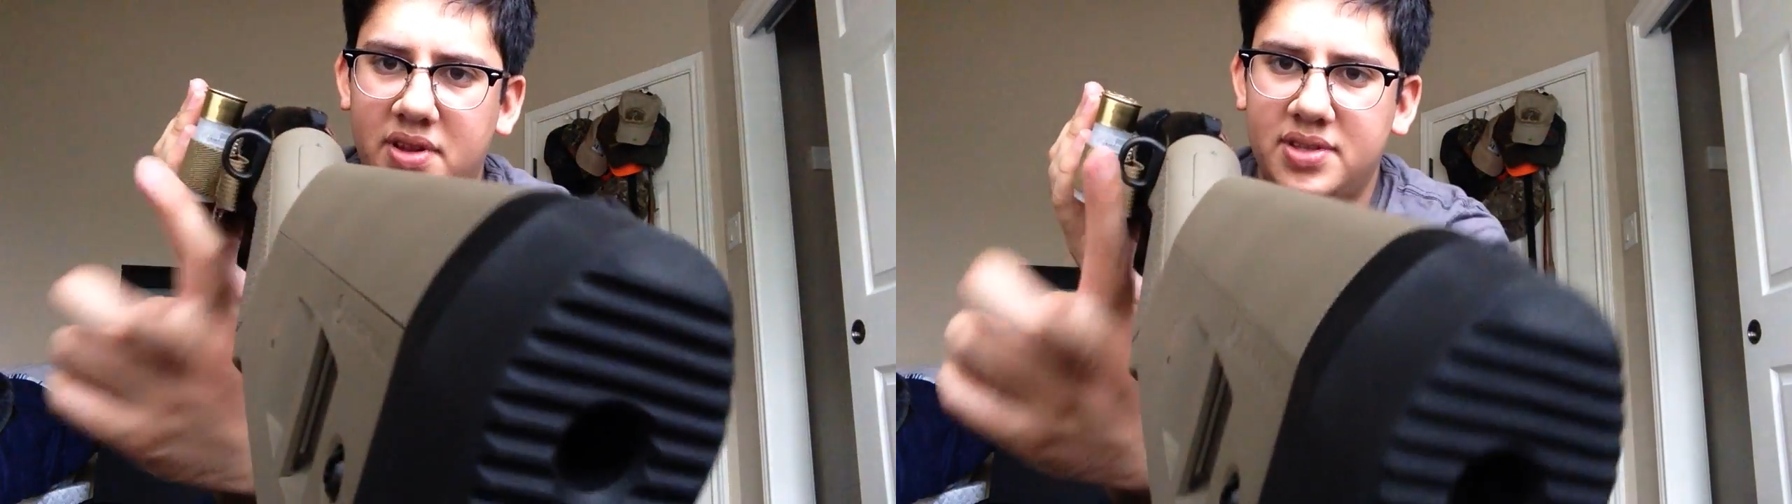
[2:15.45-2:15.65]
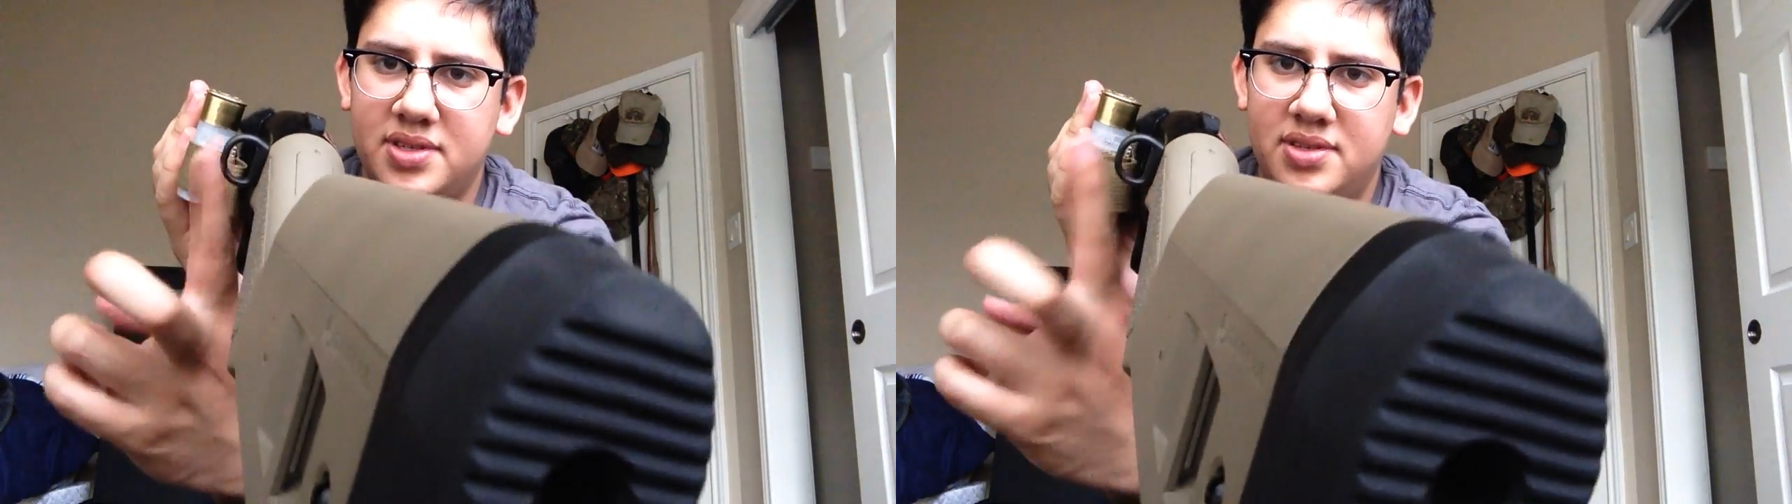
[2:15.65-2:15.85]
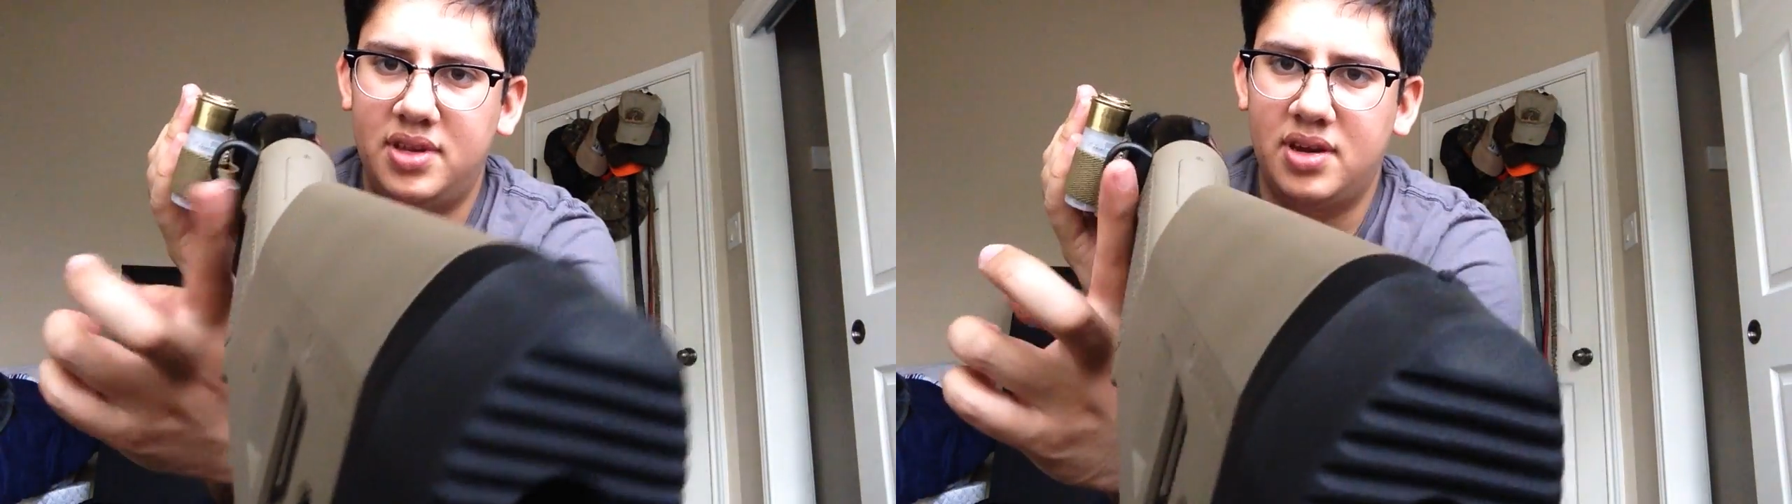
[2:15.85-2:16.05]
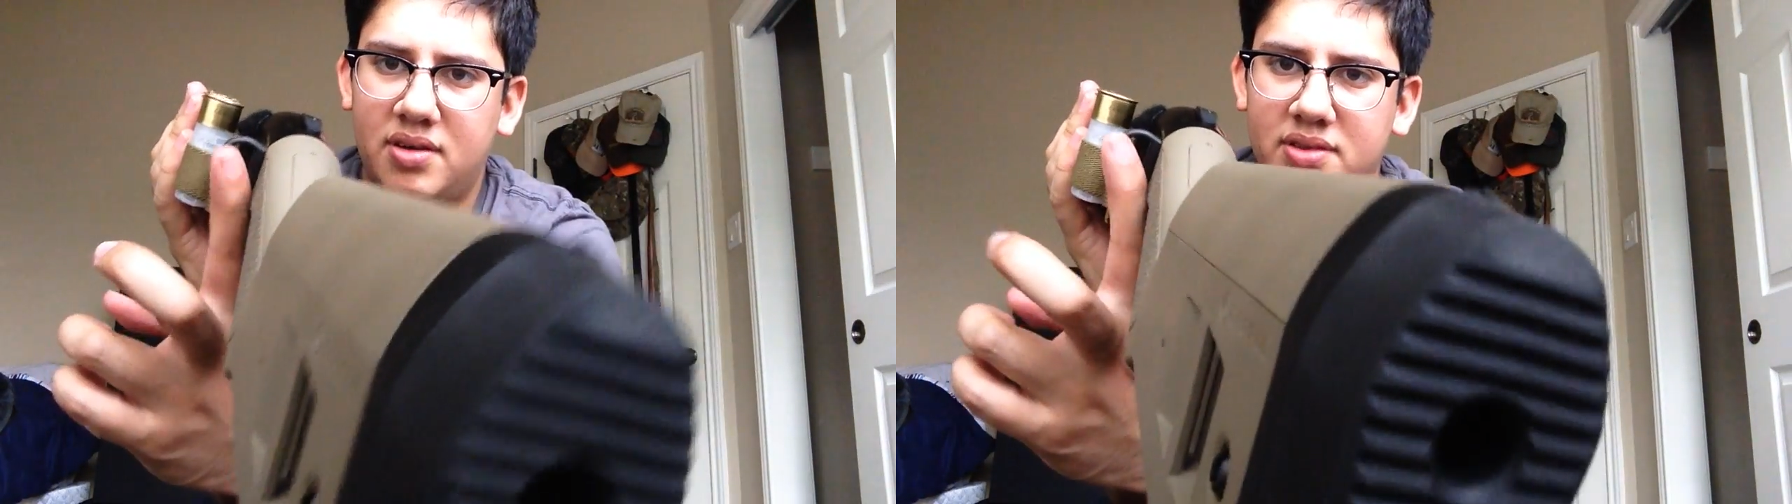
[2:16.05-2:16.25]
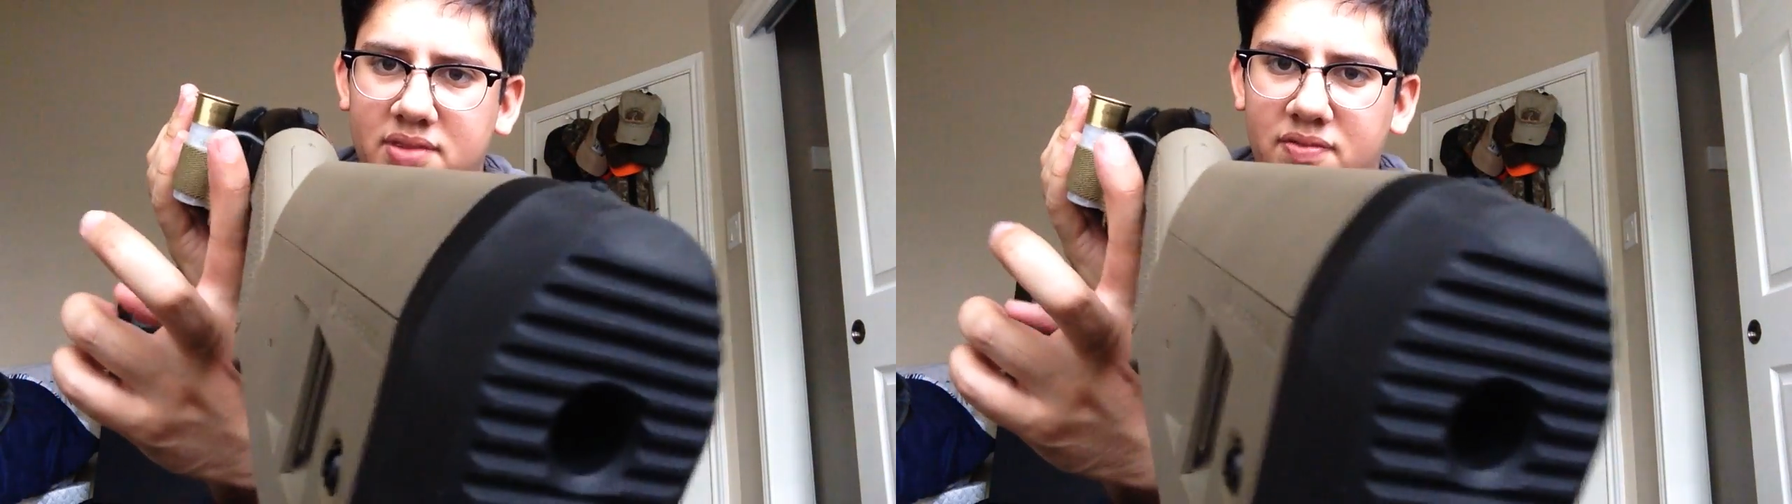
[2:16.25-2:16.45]
and
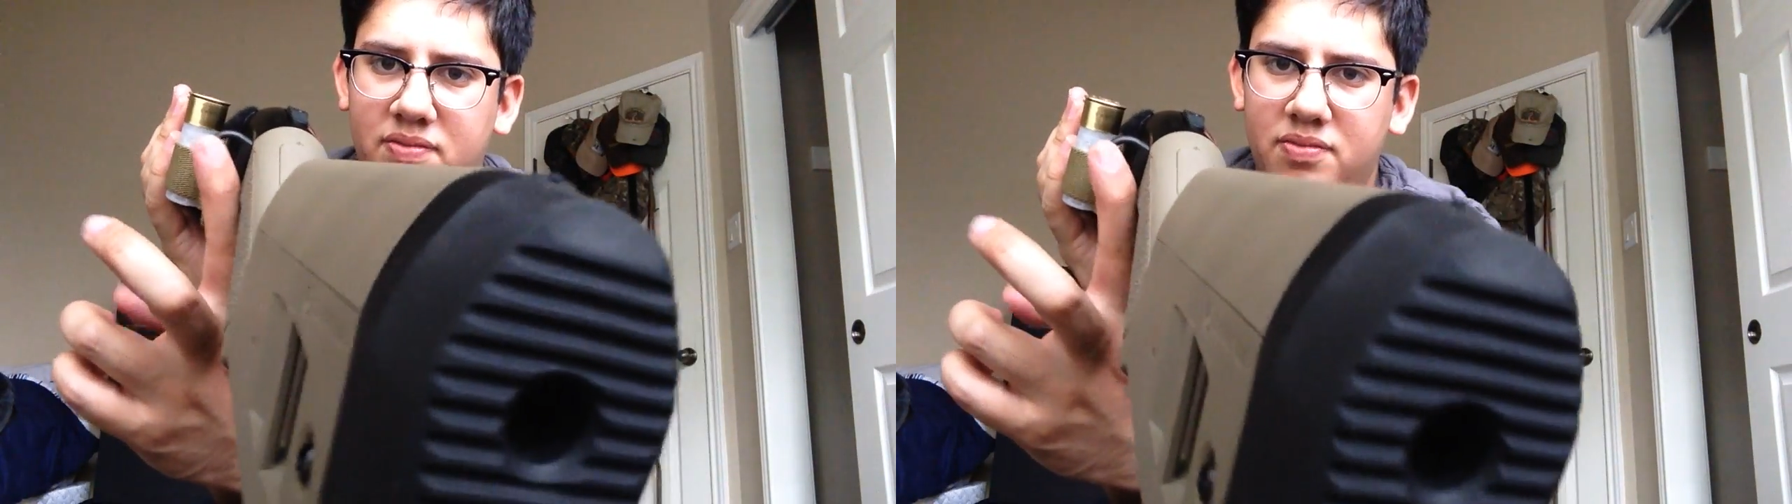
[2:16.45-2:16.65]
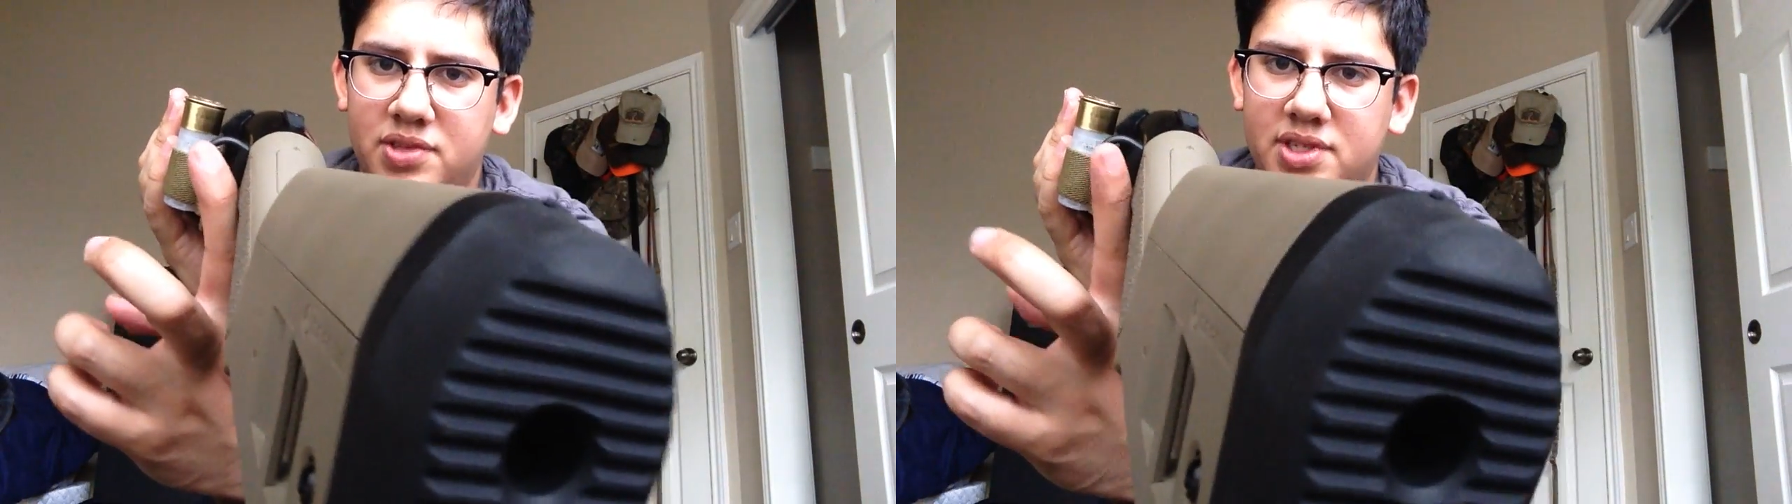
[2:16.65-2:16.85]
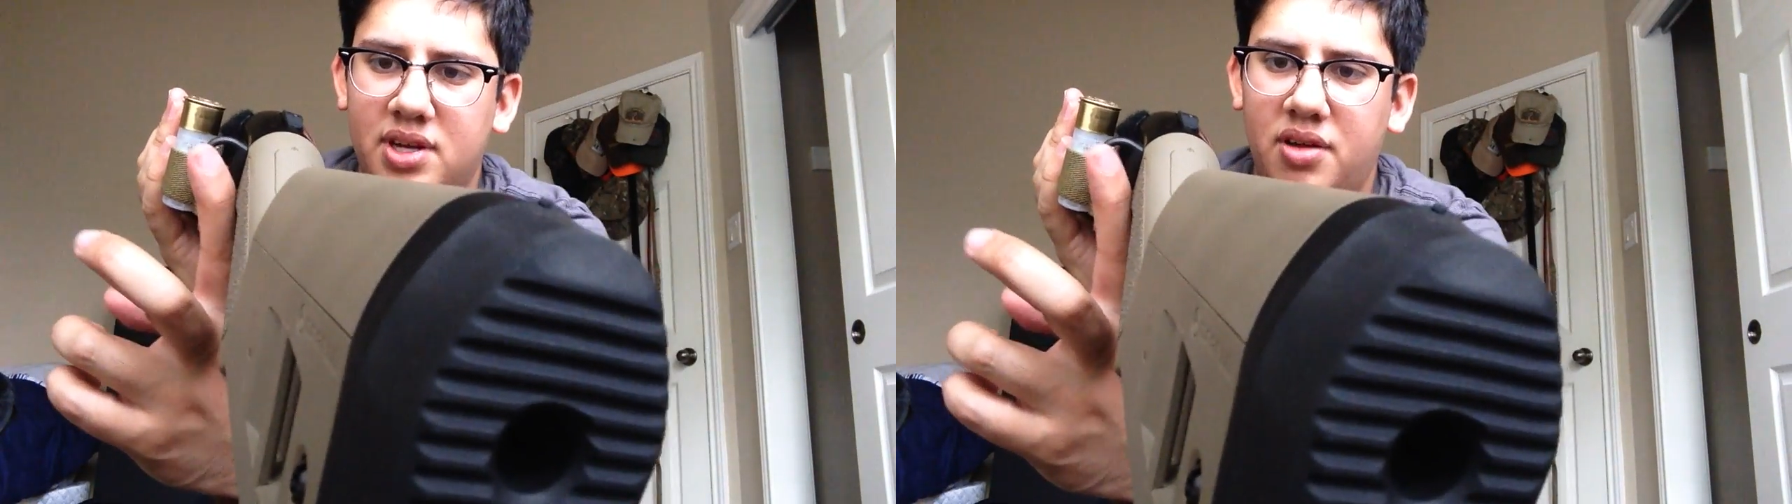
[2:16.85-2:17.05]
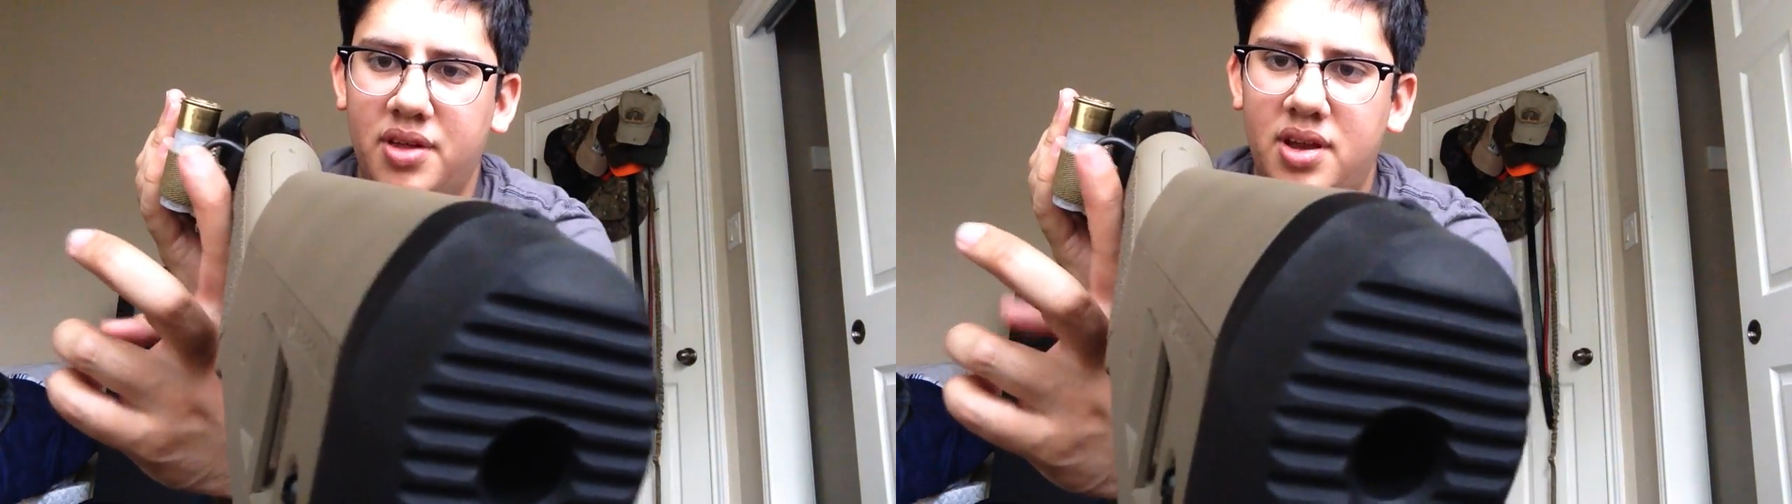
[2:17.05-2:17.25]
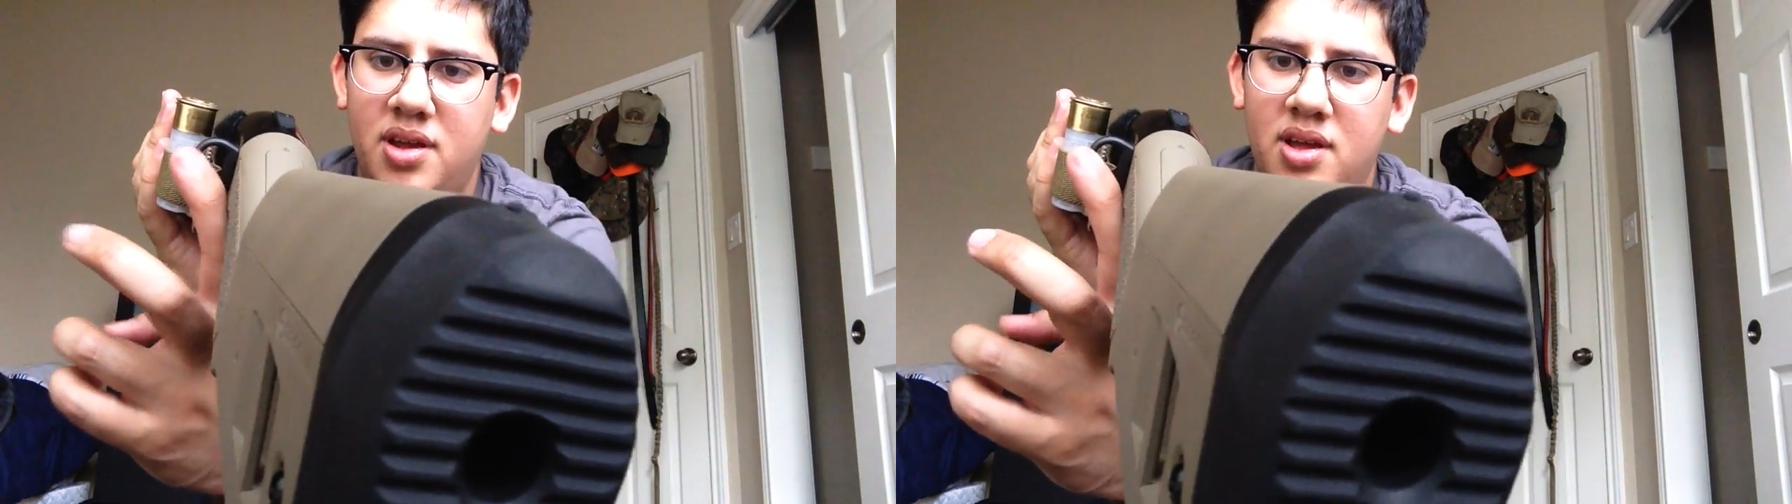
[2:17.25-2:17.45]
it's
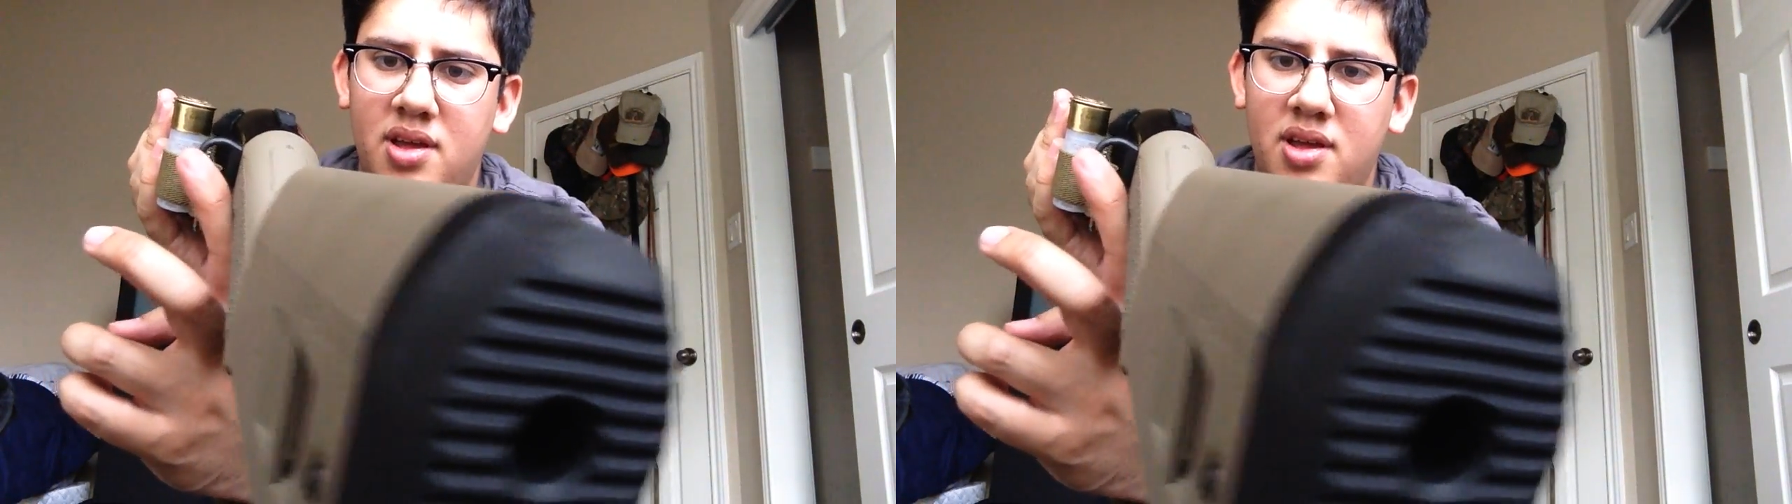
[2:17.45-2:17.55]
solid.